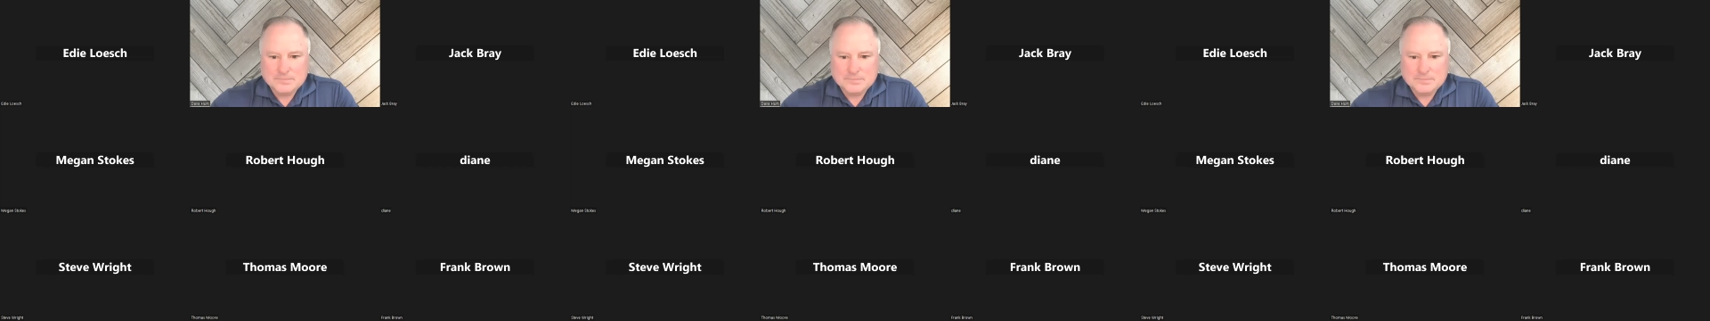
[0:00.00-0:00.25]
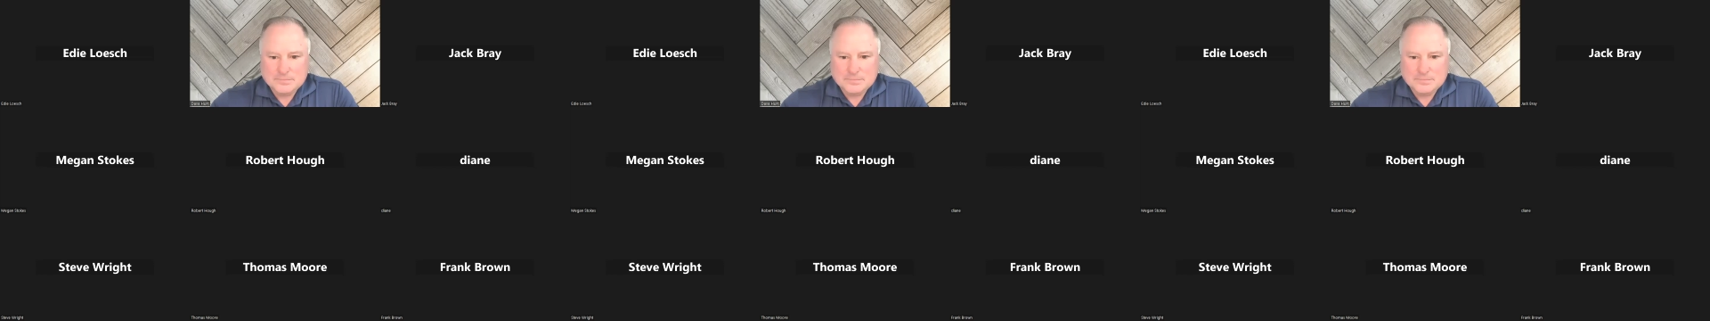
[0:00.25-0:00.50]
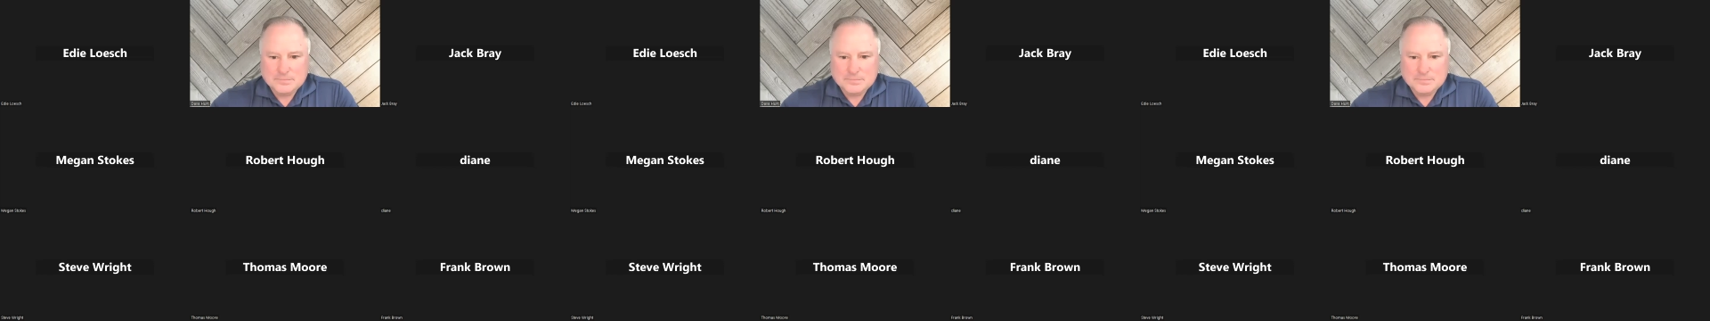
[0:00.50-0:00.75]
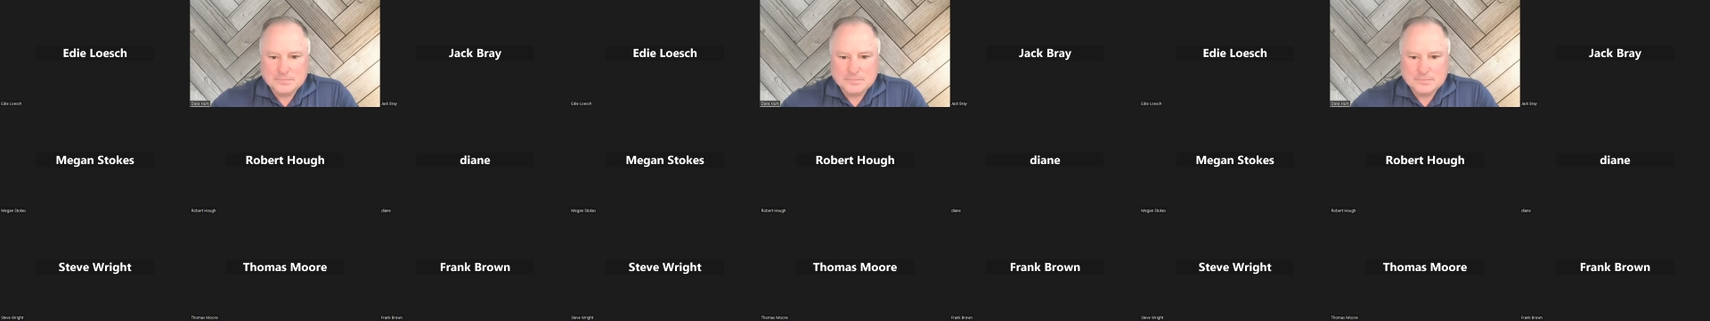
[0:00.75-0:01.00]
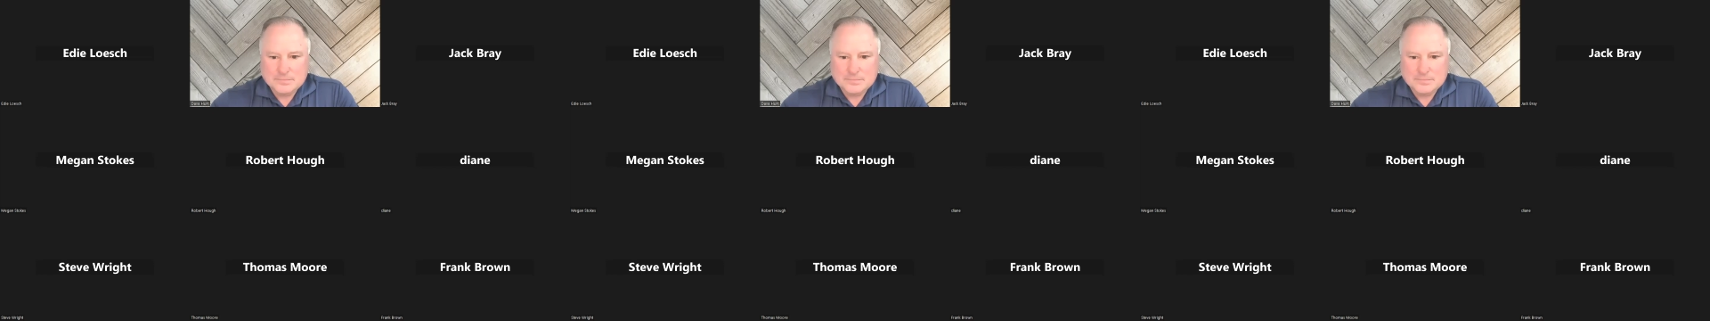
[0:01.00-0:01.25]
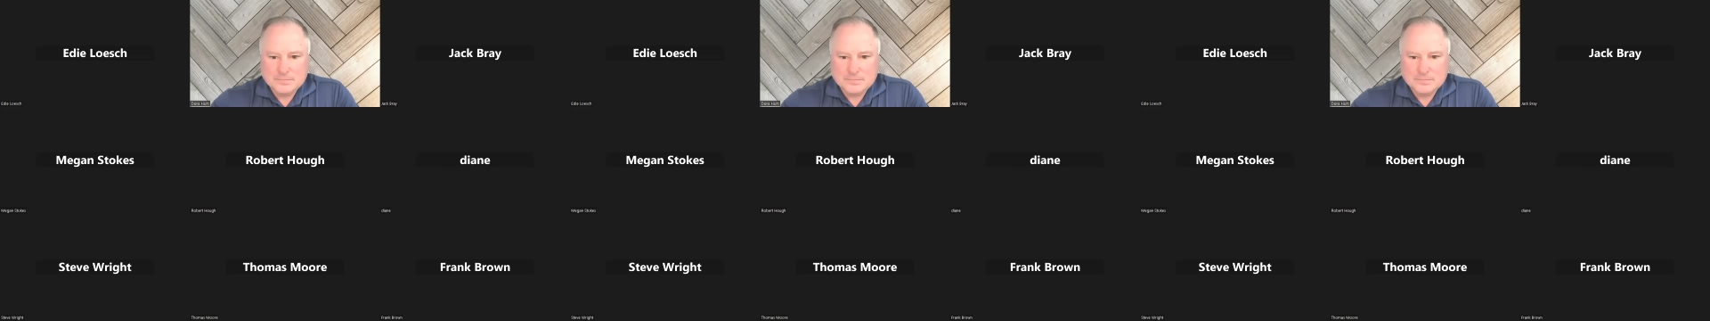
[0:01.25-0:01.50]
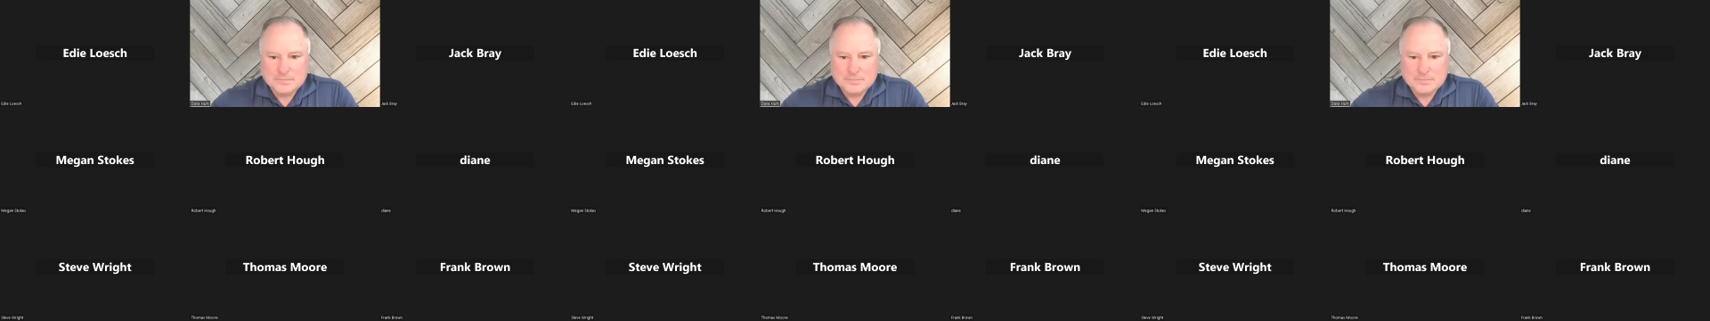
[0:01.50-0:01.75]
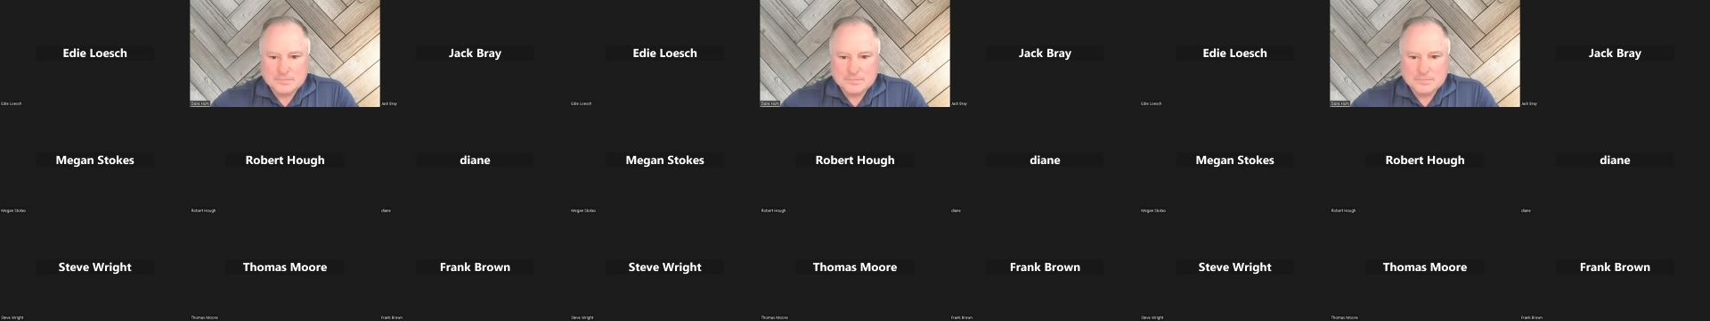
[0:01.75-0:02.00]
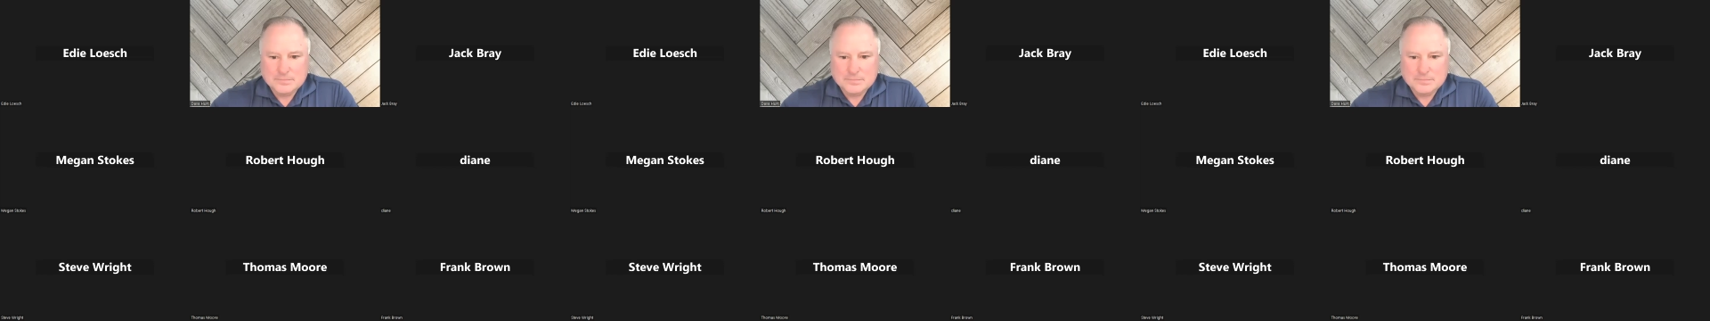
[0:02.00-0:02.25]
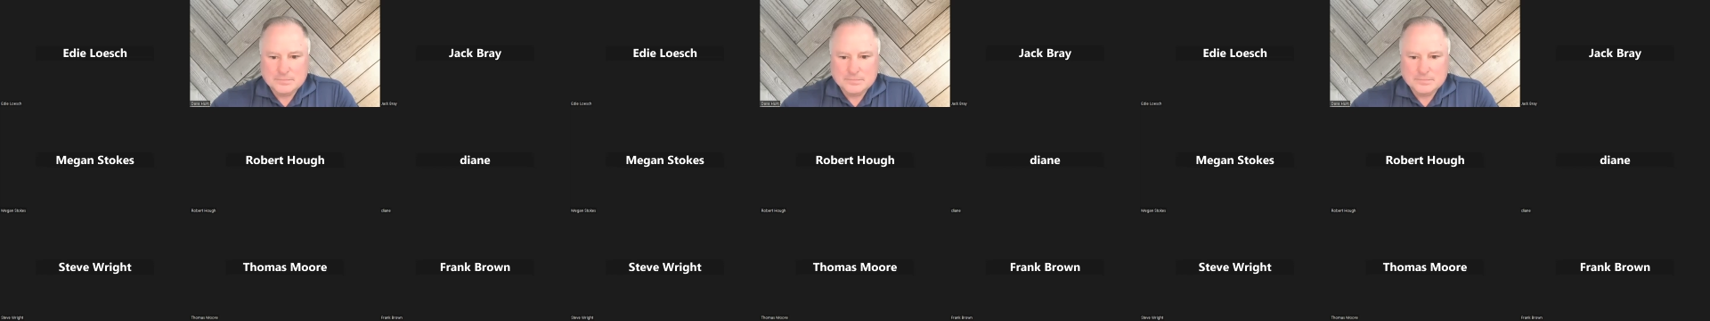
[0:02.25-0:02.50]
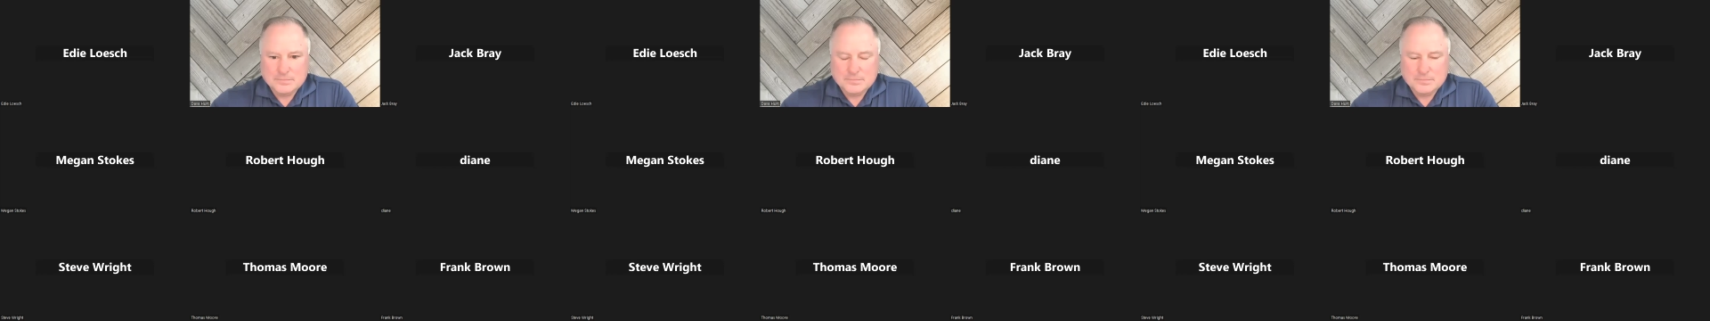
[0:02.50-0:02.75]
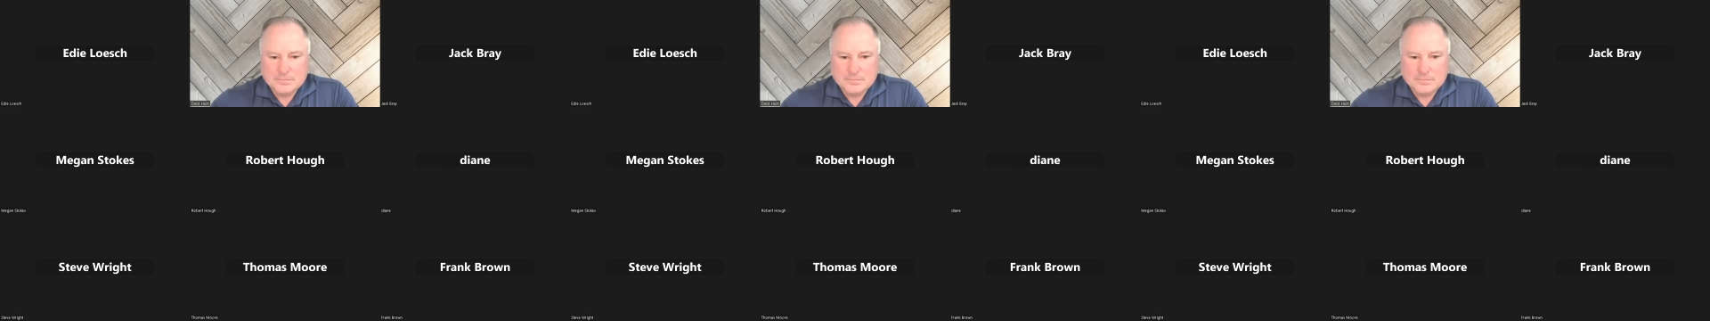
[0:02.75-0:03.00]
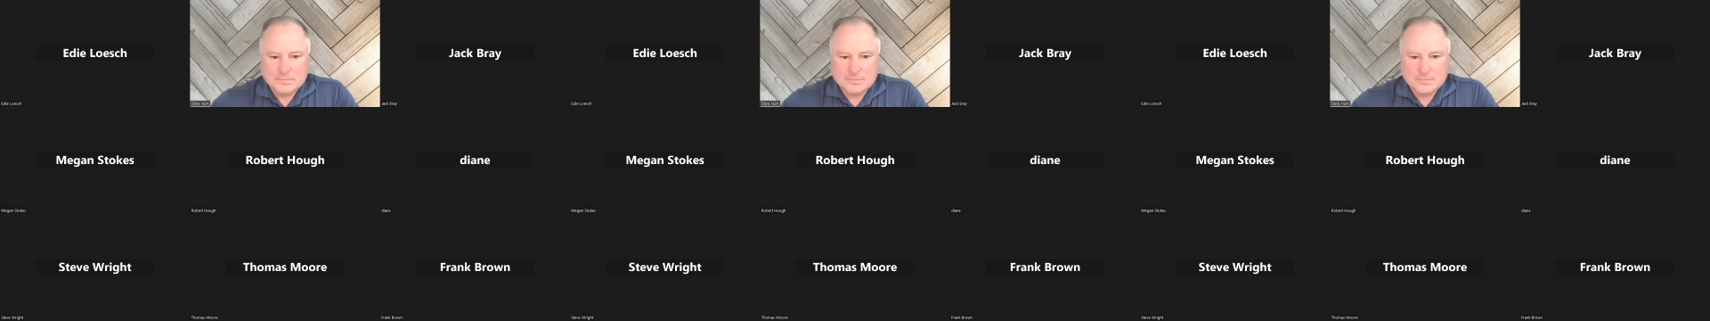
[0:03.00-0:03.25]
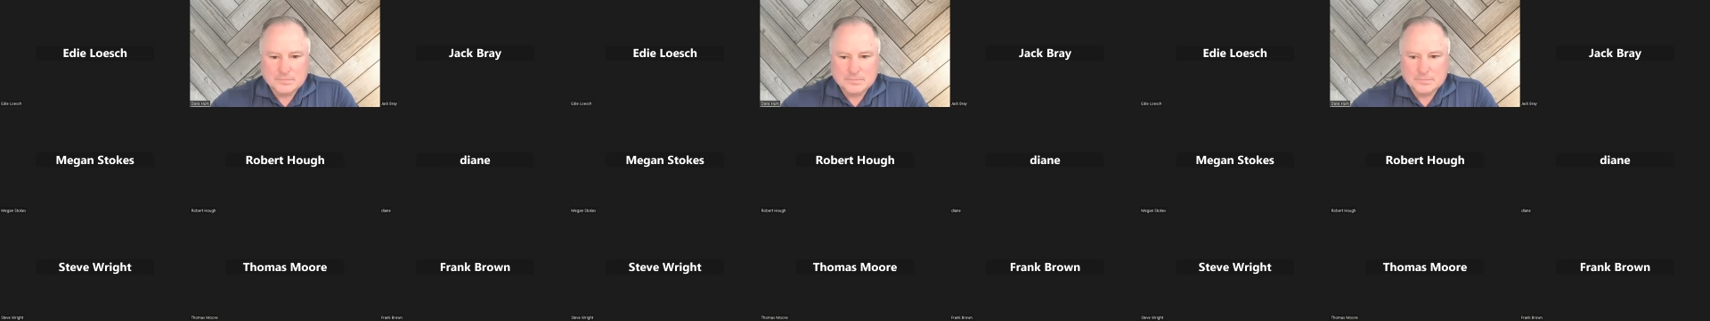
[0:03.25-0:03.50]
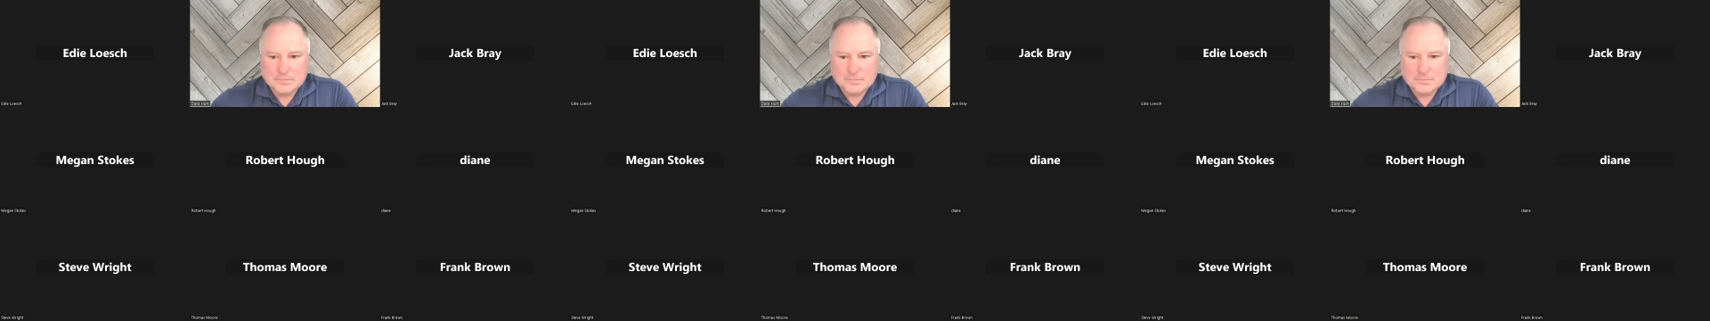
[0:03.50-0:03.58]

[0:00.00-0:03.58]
(silence)